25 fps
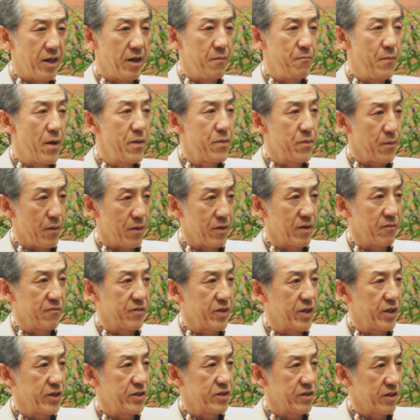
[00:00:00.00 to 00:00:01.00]
method of
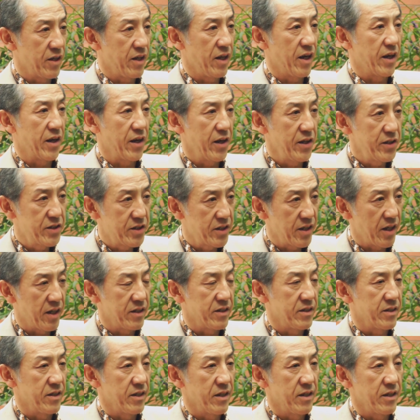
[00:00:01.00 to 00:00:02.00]
teaching a language
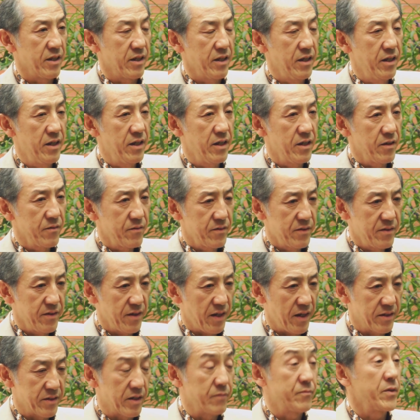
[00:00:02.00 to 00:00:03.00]
as
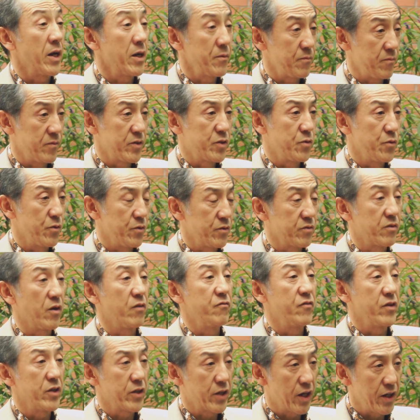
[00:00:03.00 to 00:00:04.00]
a type through
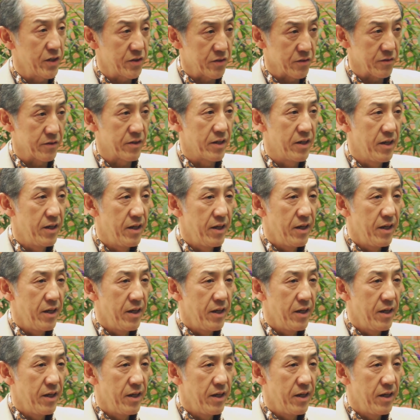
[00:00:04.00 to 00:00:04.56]
communication.